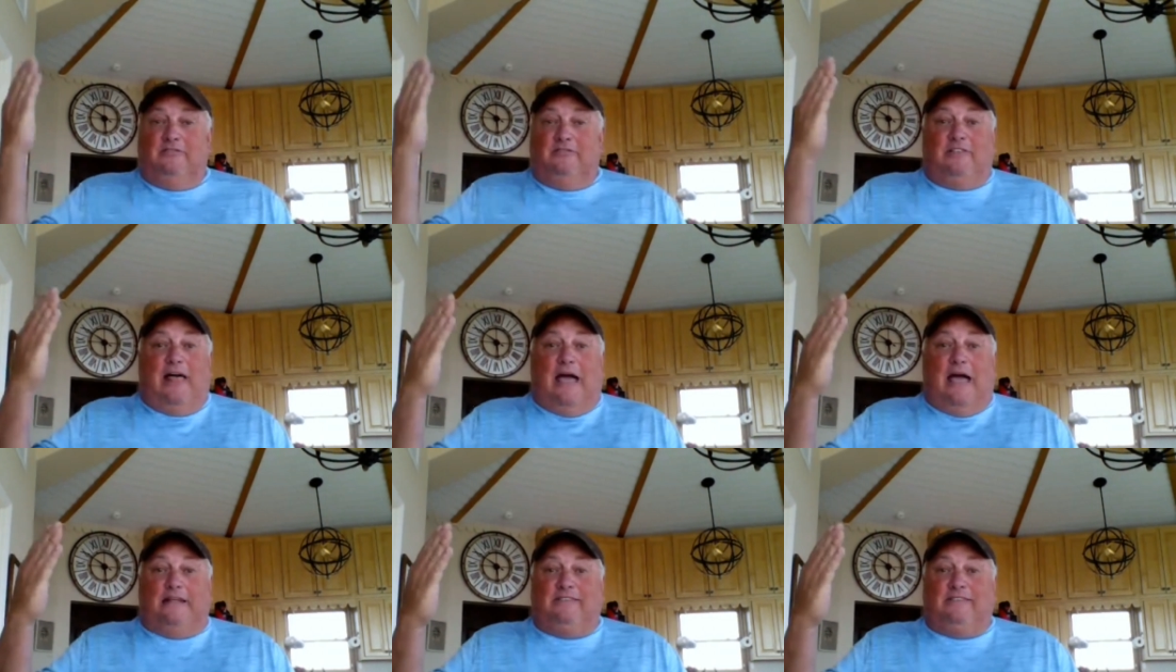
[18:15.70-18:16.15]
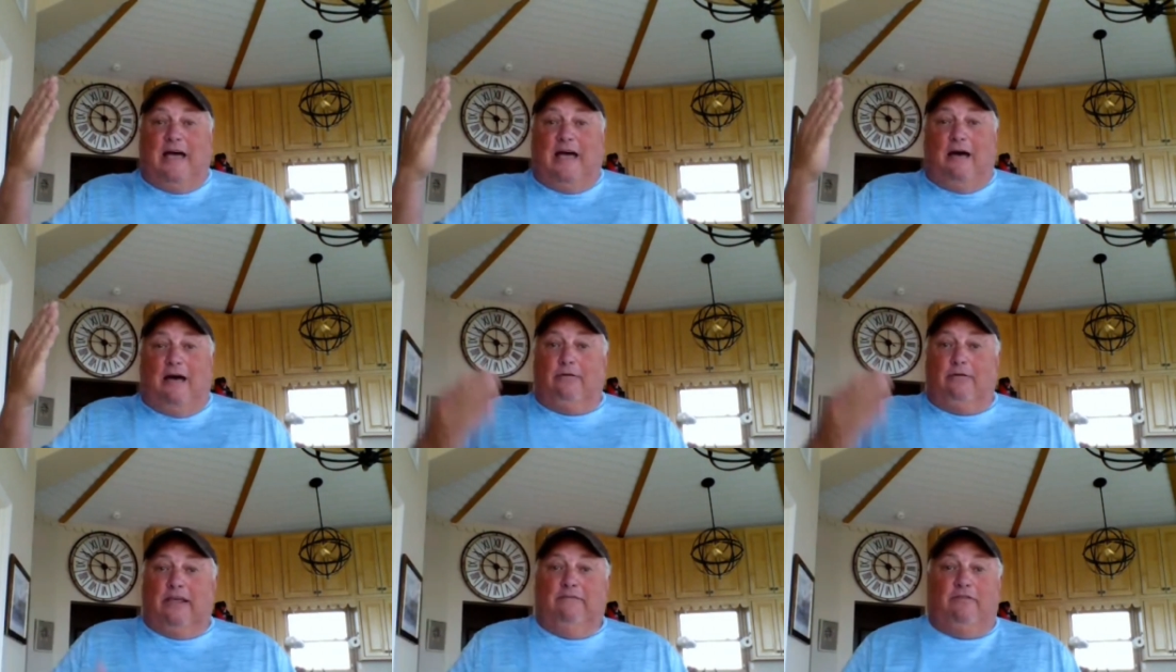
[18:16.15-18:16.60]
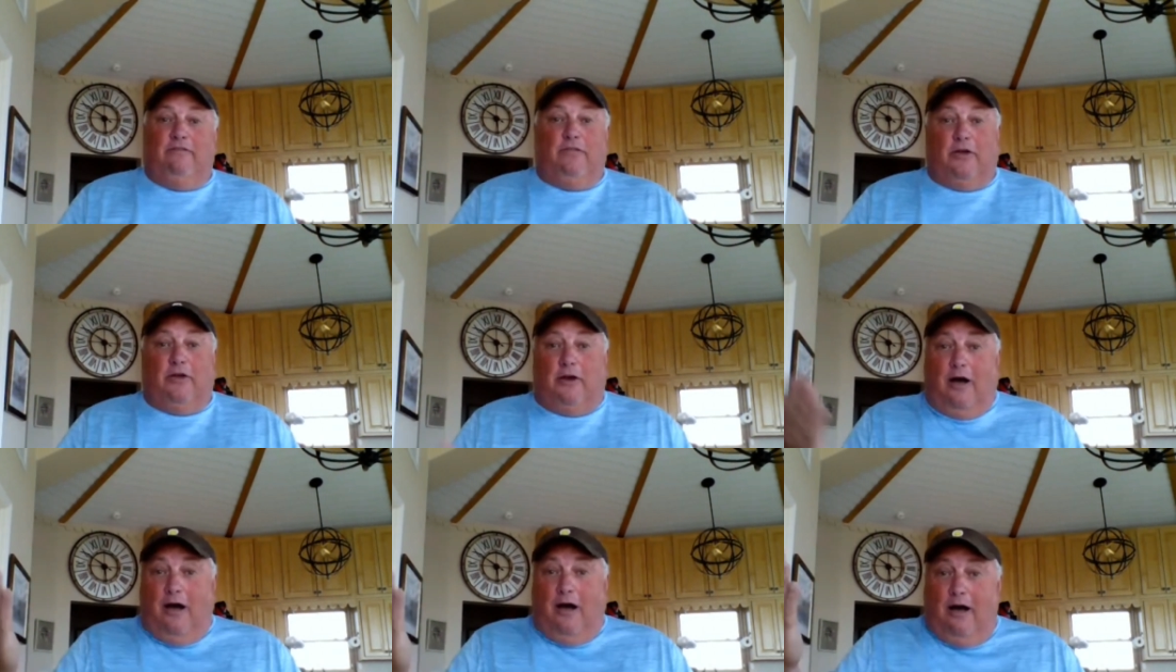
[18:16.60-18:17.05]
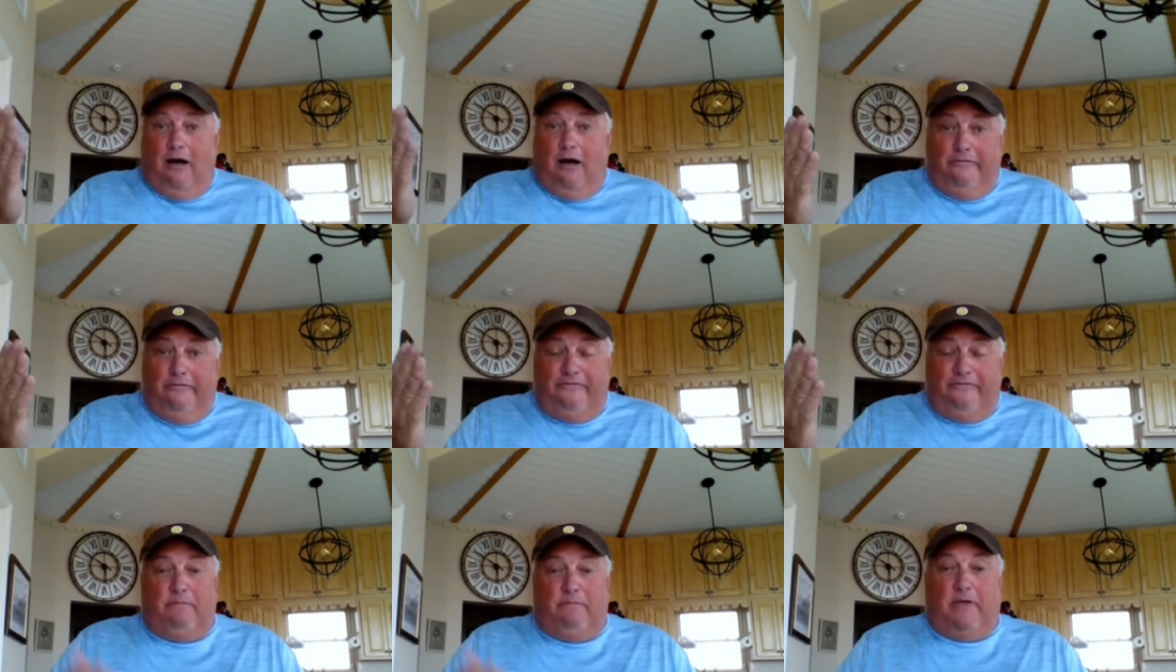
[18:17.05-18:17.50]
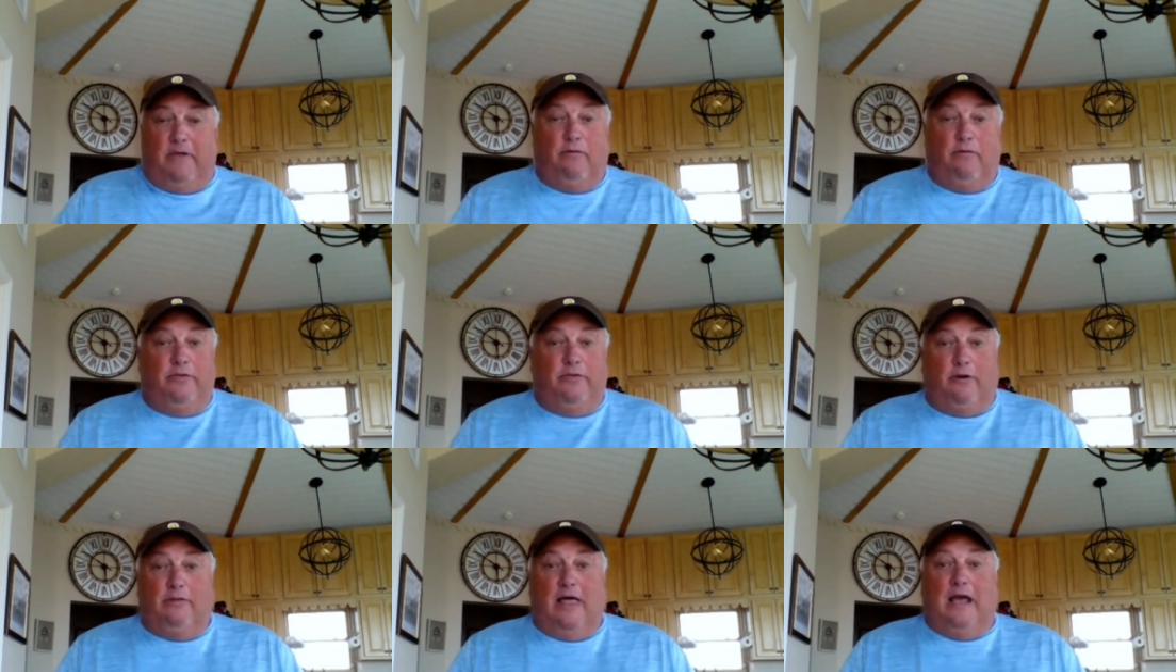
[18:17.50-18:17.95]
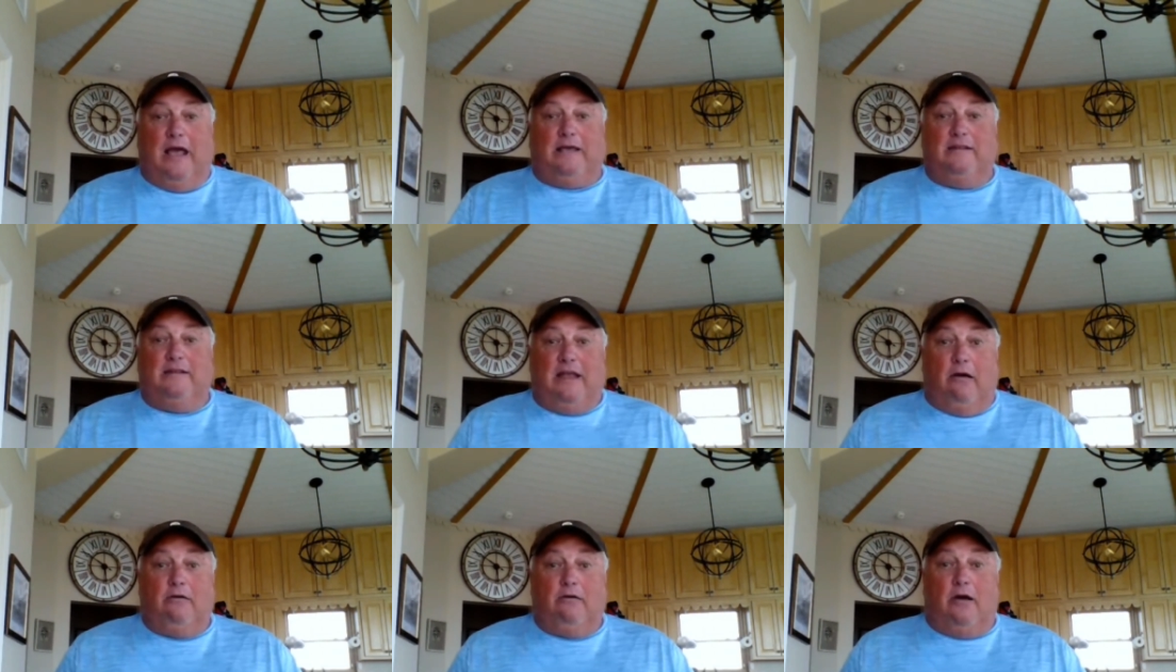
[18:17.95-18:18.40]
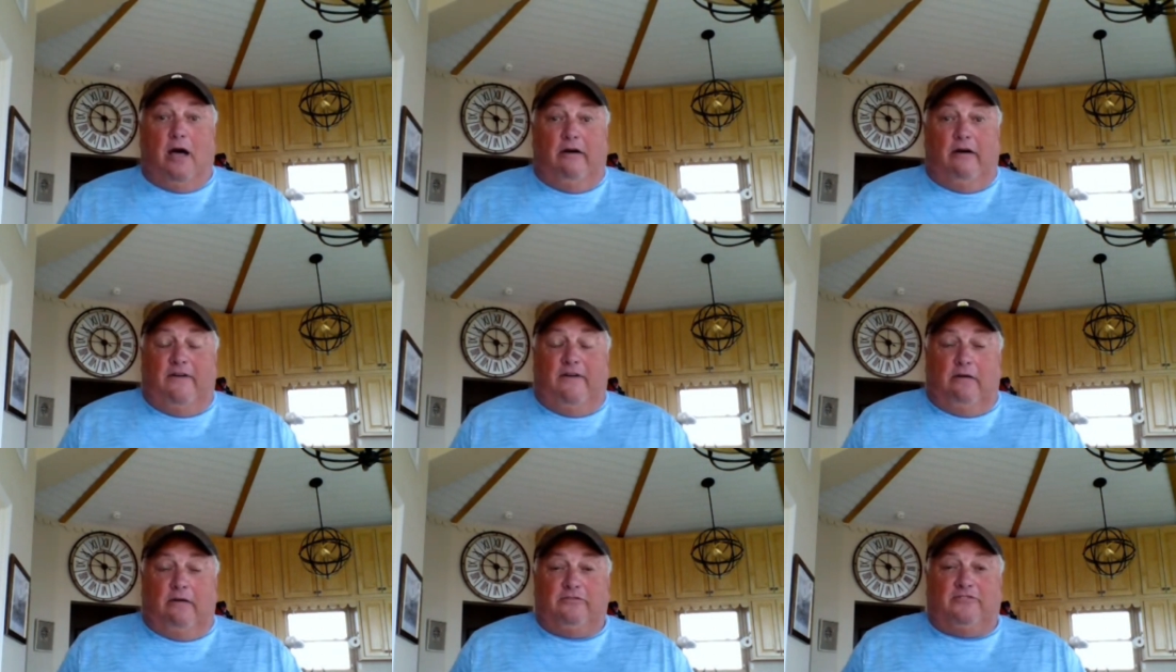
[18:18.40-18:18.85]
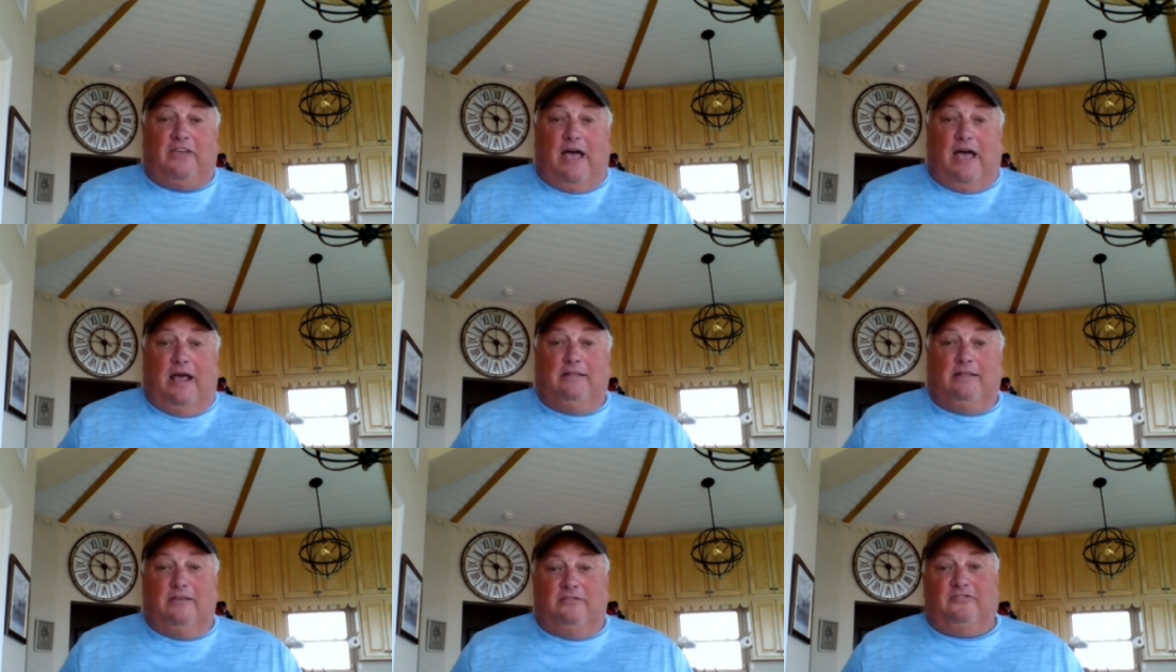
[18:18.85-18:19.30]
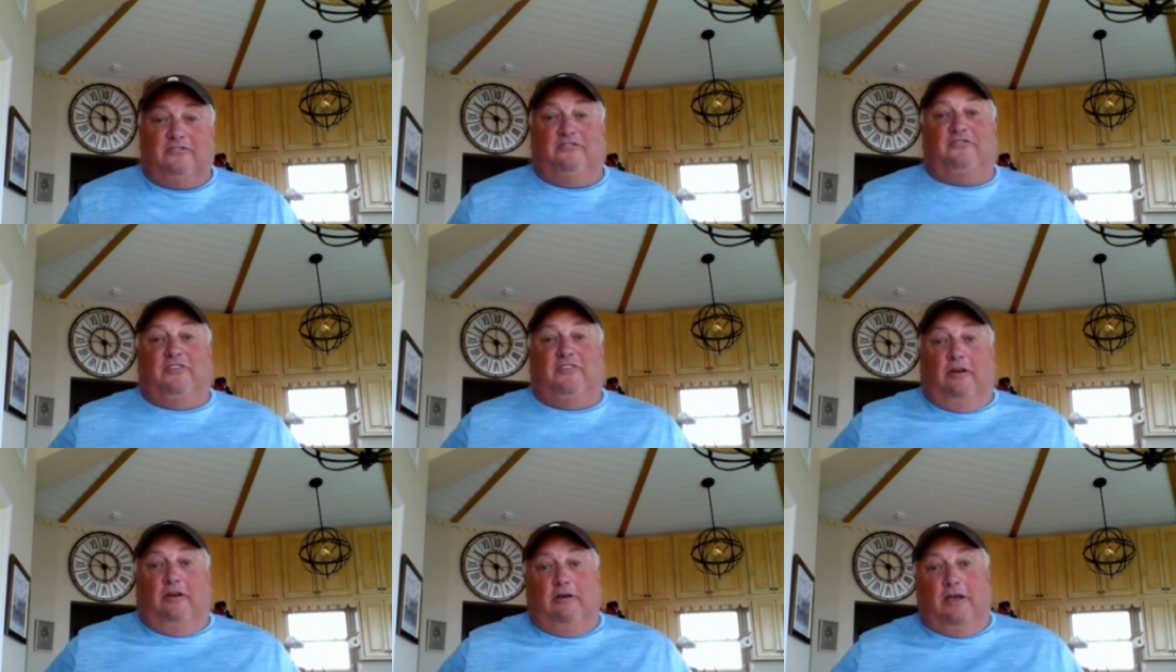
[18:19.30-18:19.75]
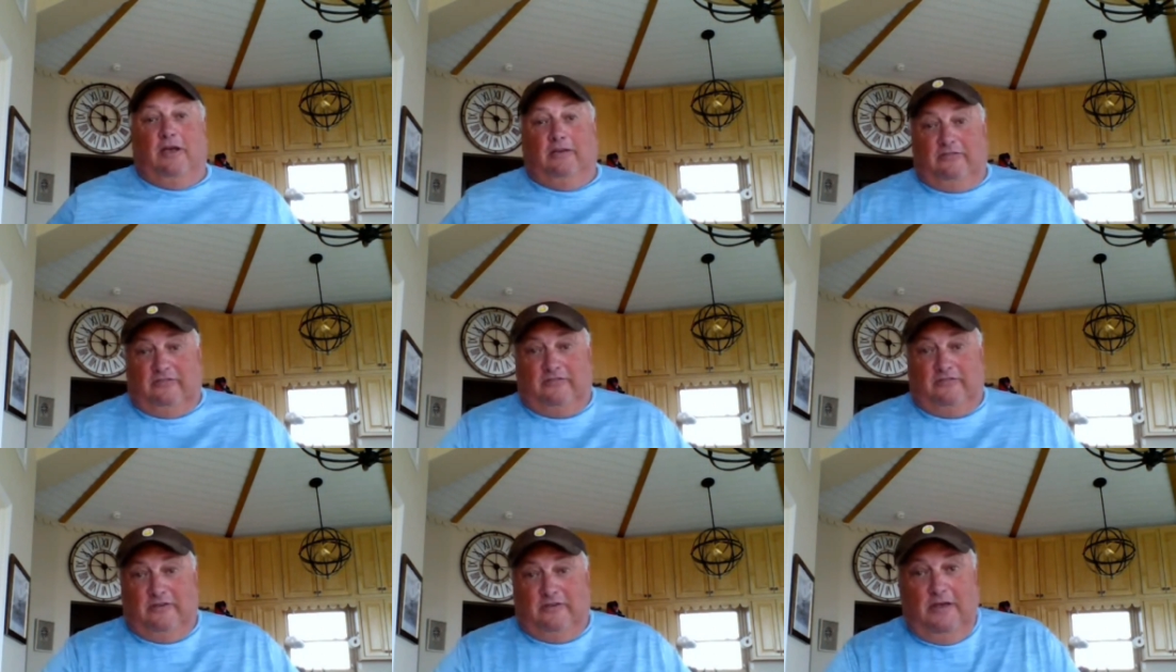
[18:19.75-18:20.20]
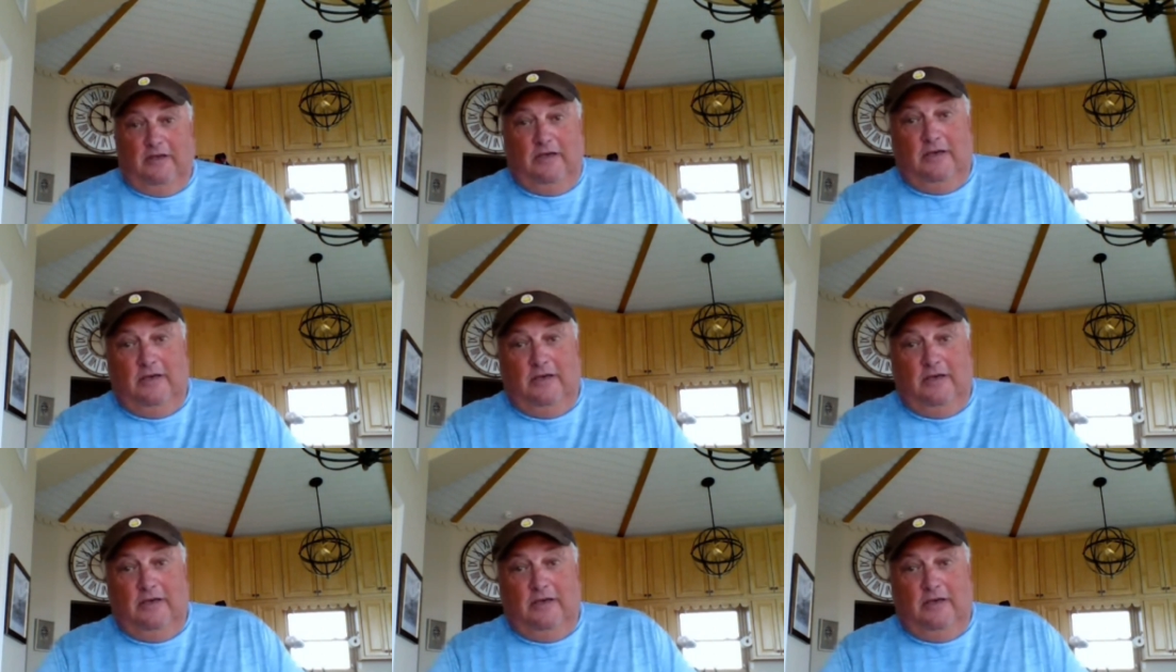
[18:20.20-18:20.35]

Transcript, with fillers: locked down, even the golf. I'm like, when they're locking down golf outside, this is serious.